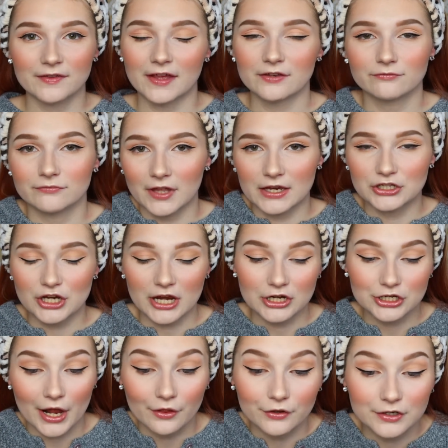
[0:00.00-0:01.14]
They
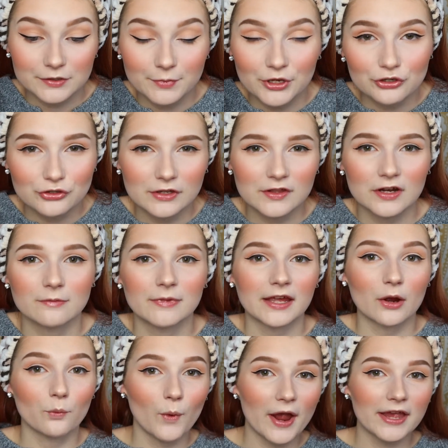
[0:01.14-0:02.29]
change colors, but usually they're gonna be
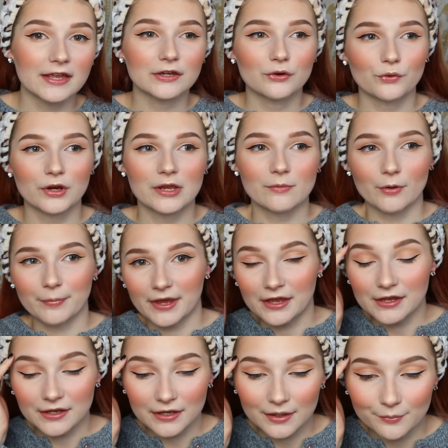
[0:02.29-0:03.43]
like a white, cream, or
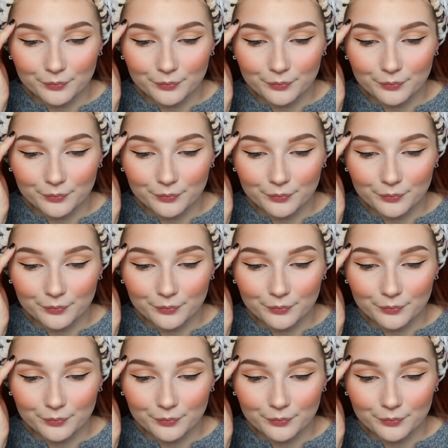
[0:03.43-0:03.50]
pink.